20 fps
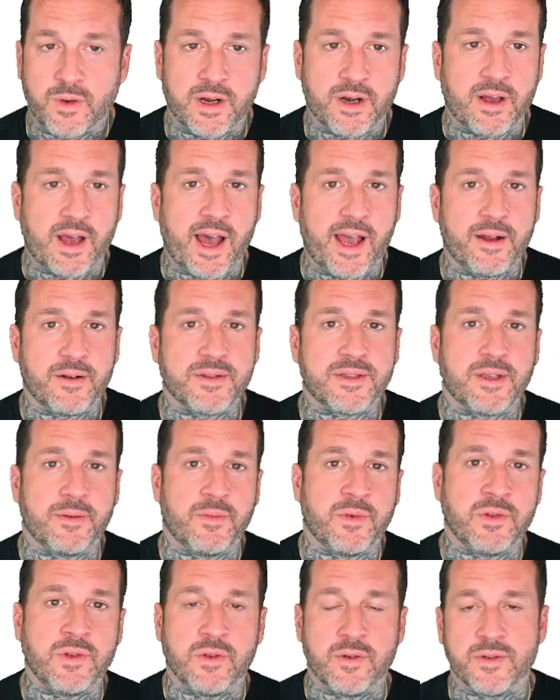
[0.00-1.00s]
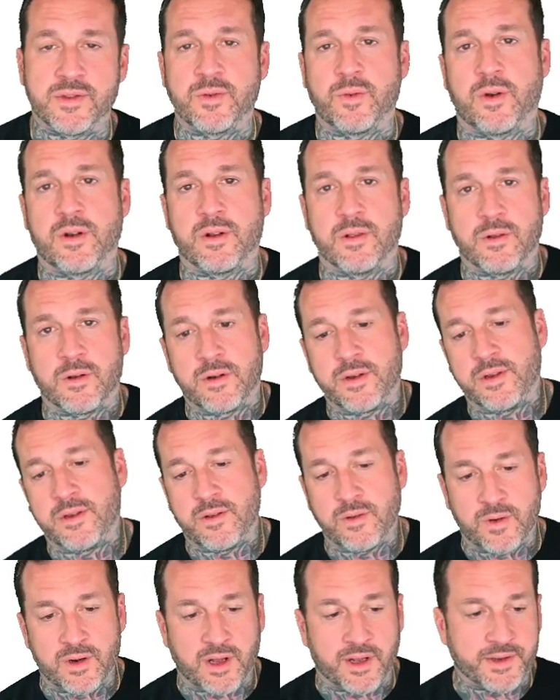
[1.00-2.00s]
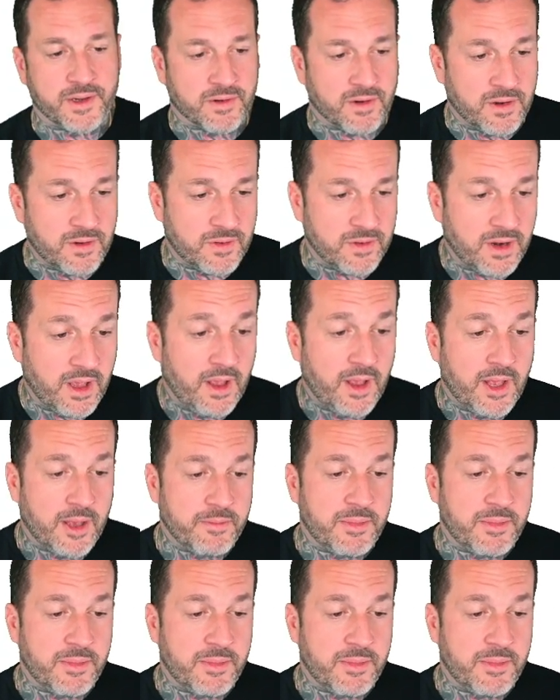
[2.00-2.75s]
want to hire someone, you just want to learn and do it on your own,